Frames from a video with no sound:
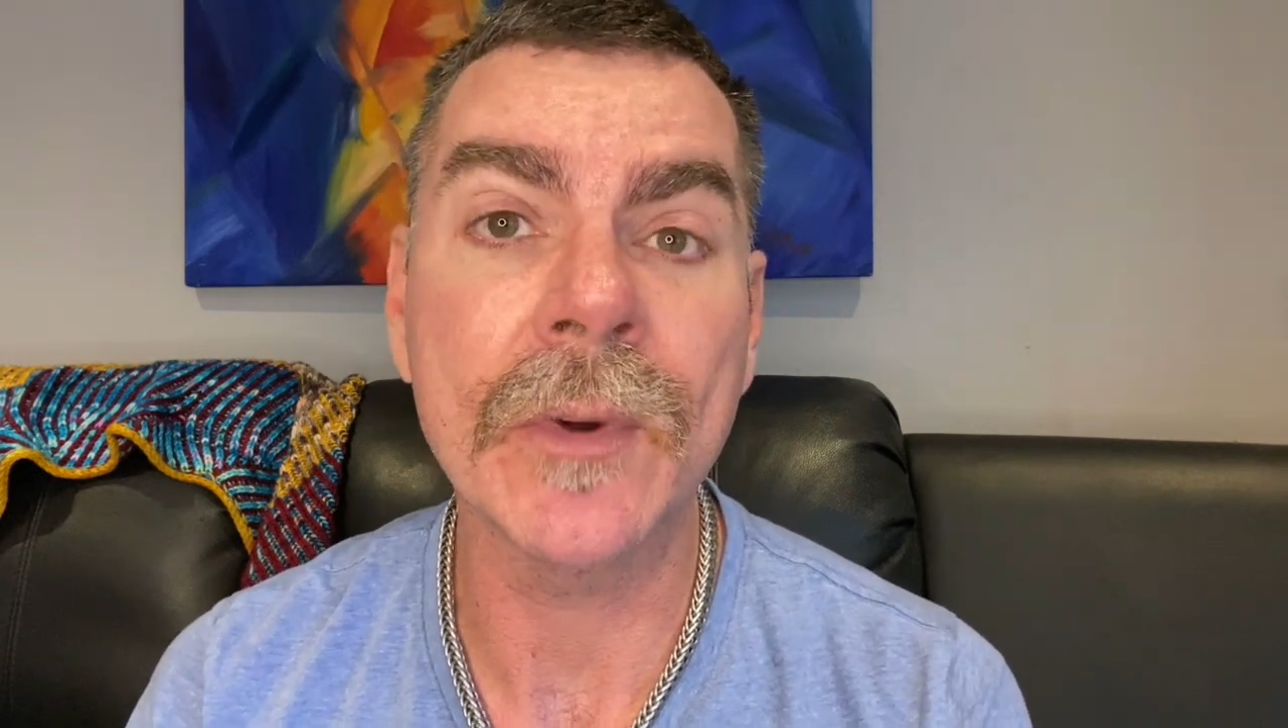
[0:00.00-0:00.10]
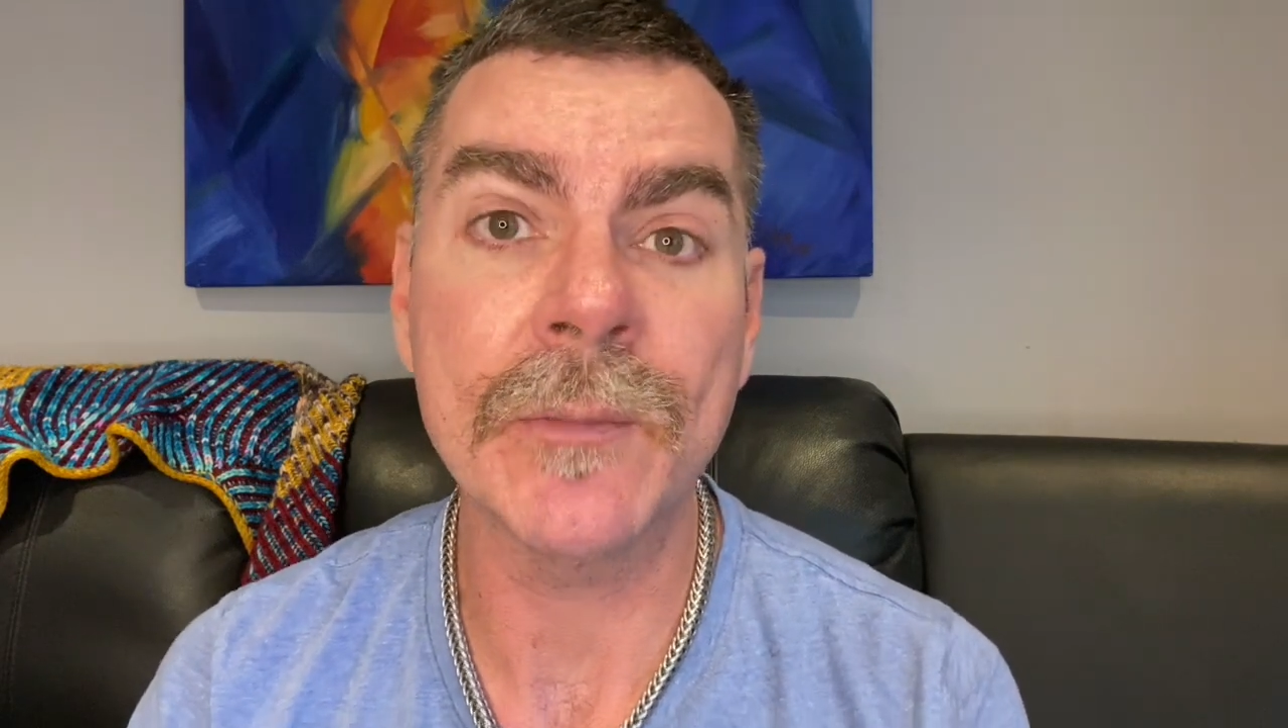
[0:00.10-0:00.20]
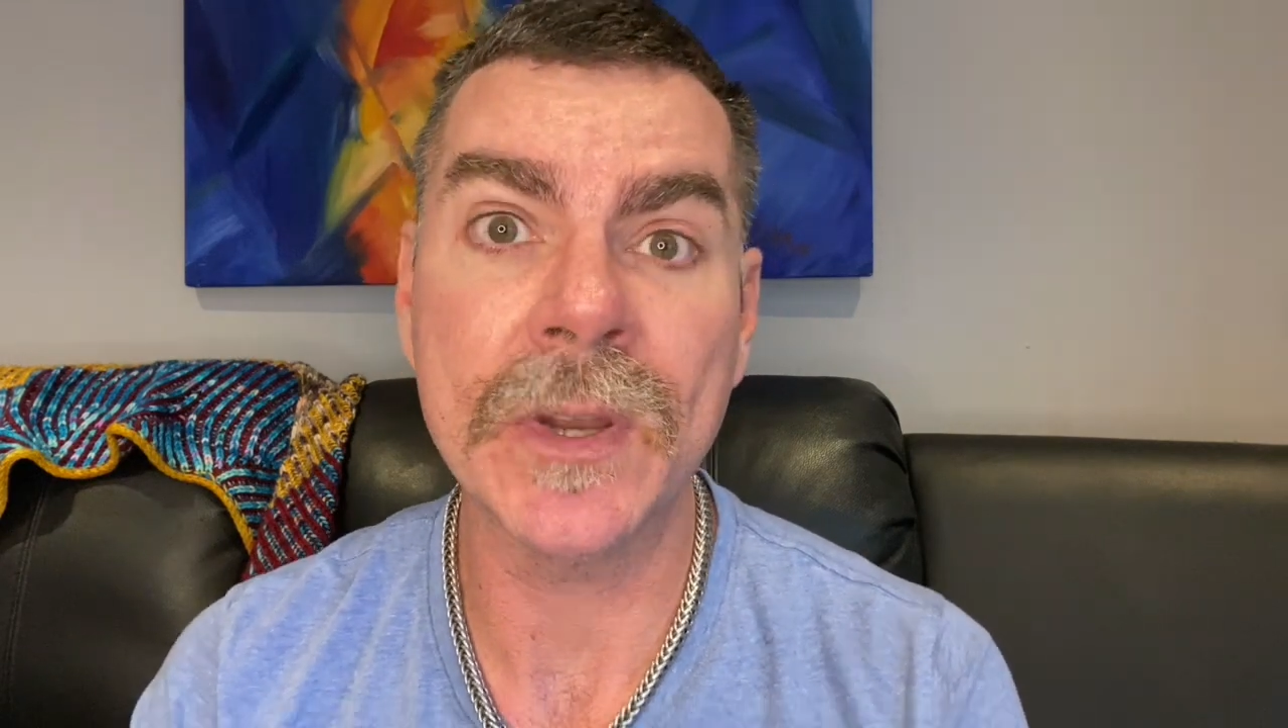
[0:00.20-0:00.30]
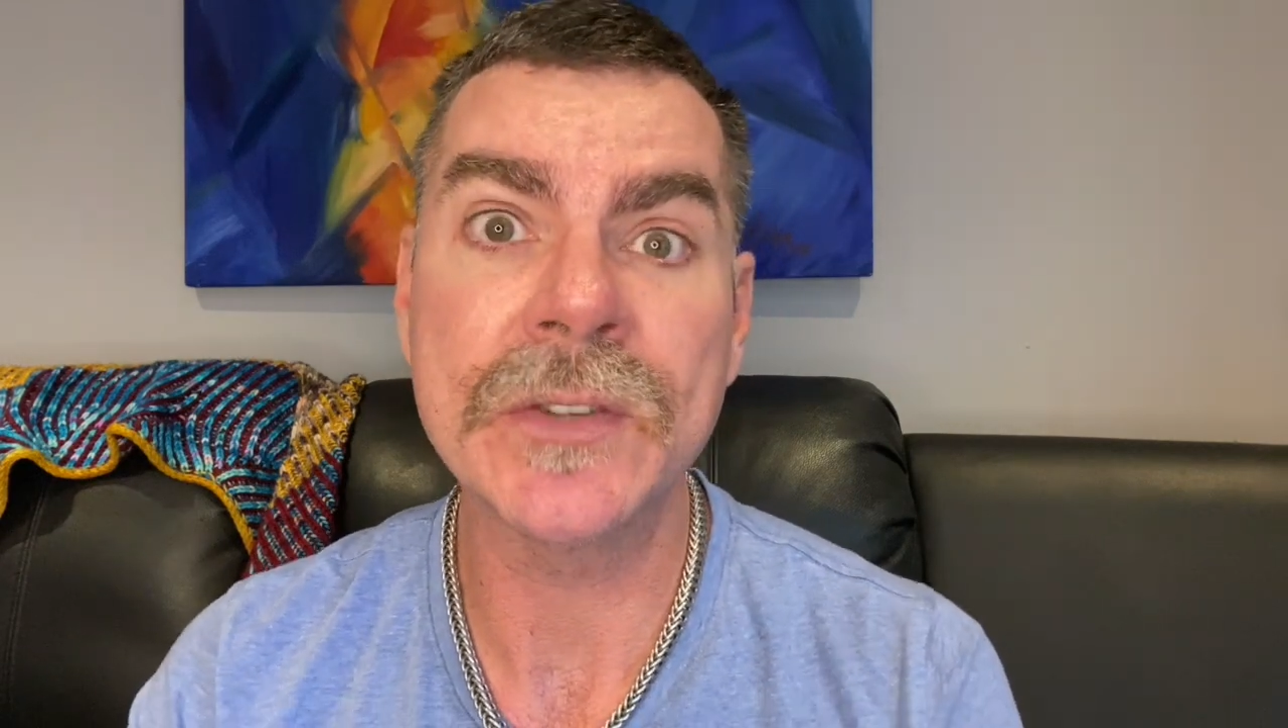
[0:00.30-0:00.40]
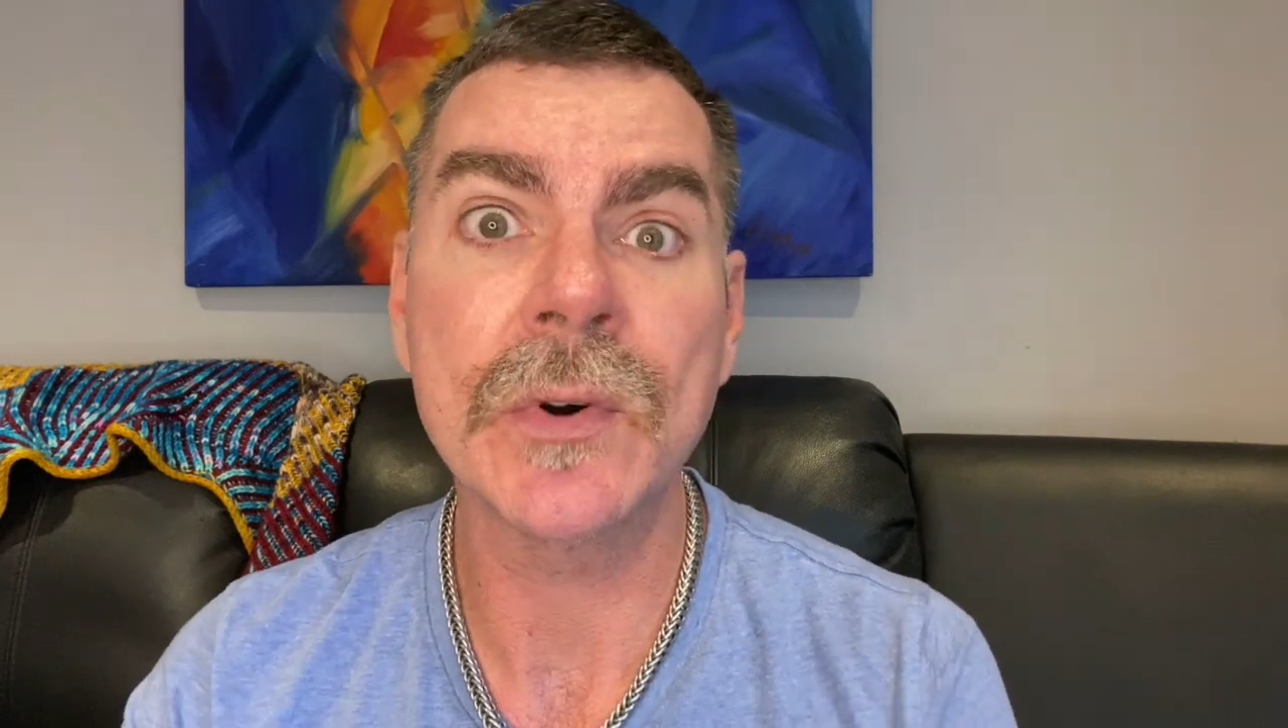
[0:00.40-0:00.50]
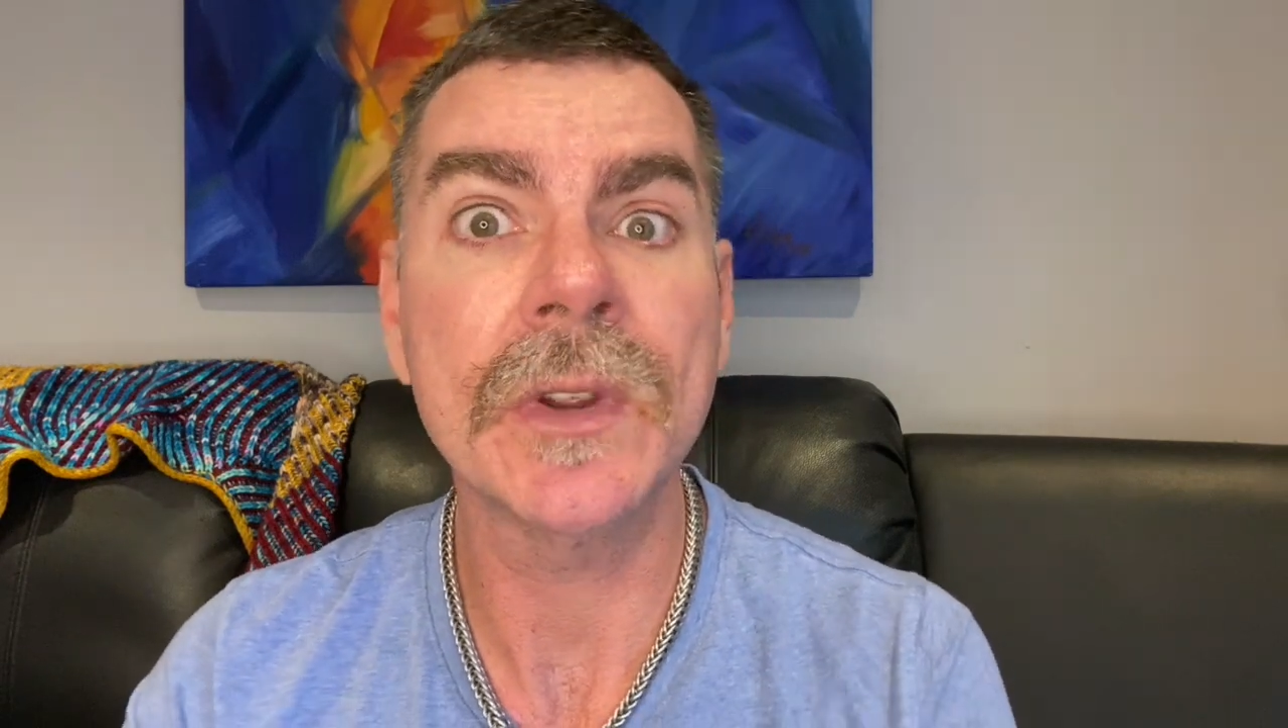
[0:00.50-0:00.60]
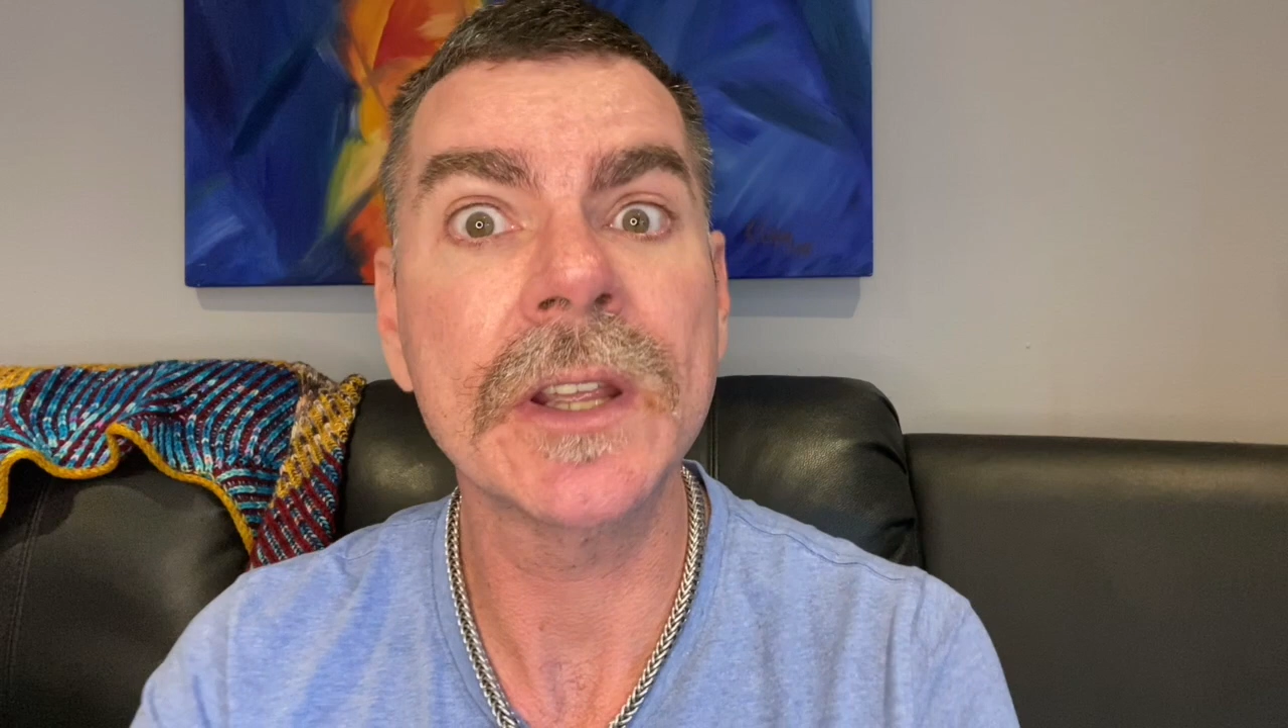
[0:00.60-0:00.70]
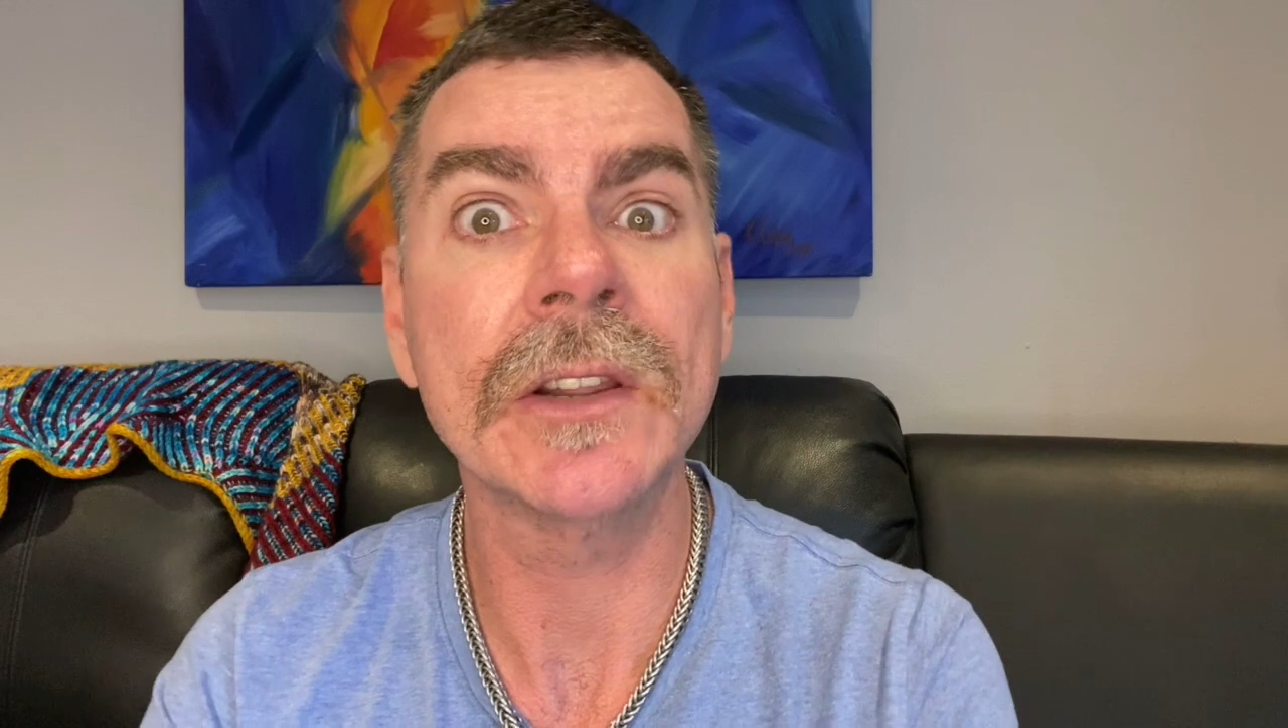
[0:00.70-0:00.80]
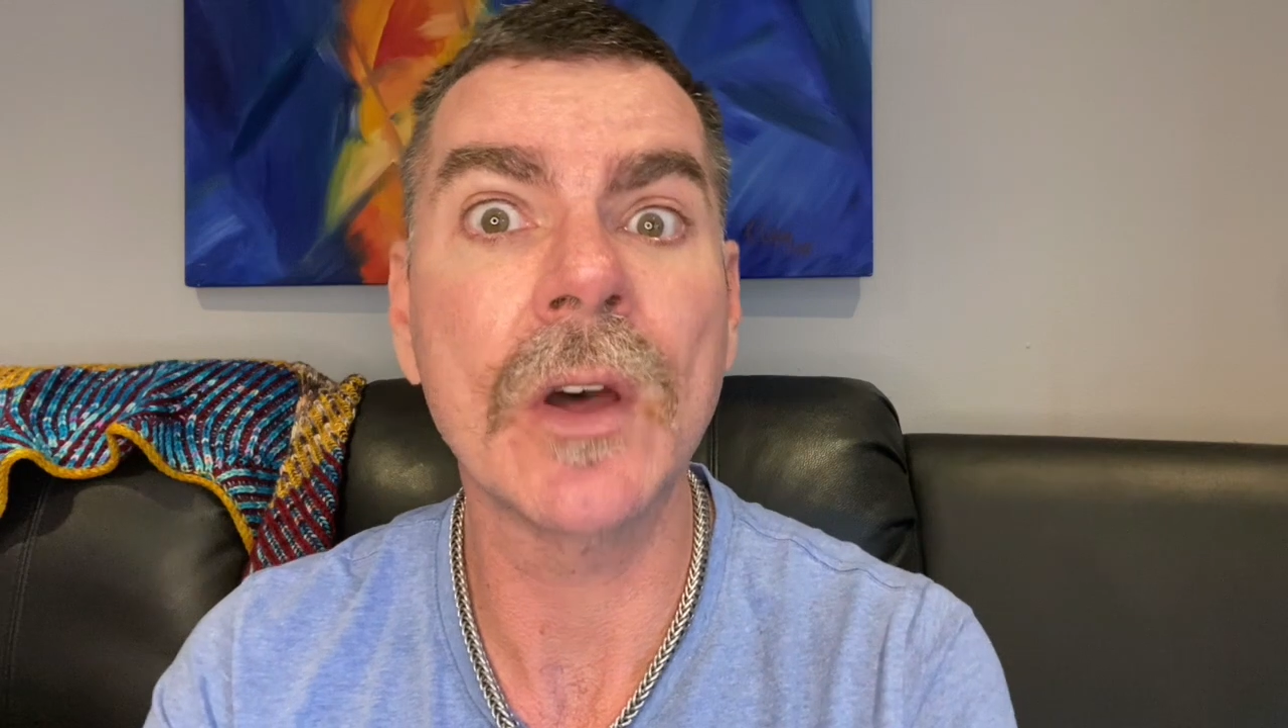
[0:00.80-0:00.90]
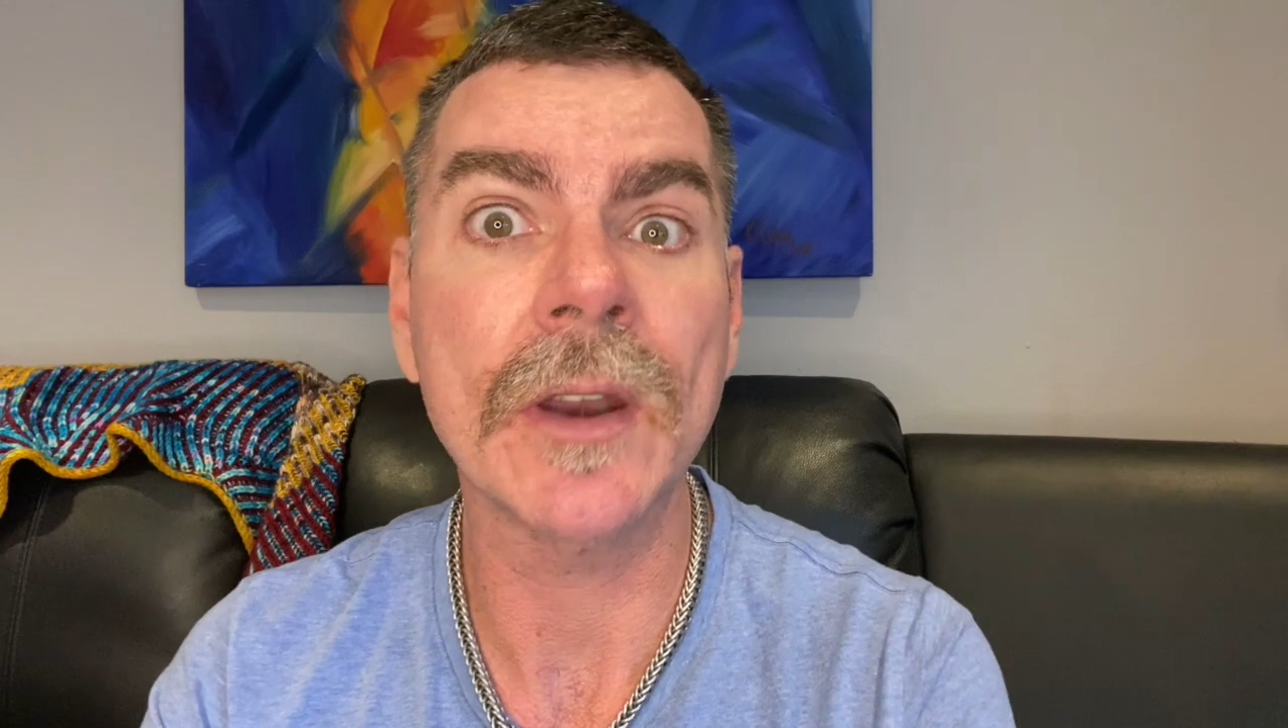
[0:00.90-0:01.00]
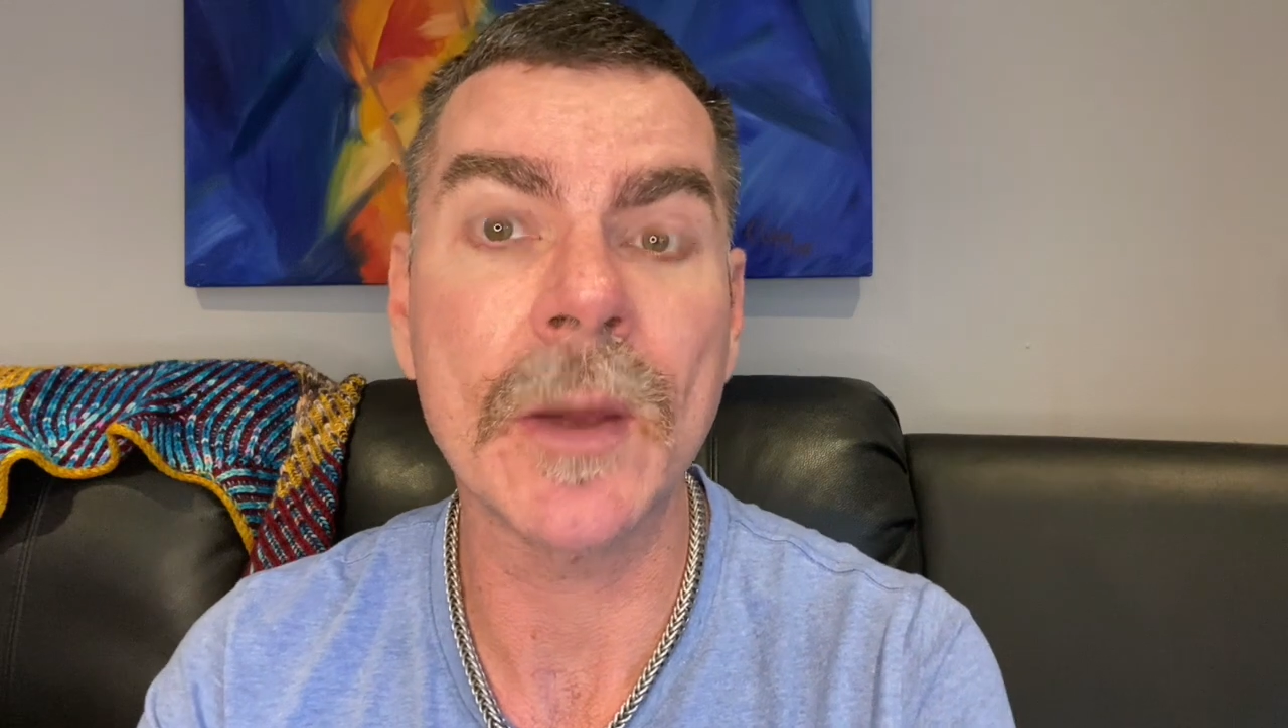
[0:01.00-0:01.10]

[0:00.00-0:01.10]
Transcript: we've been talking a lot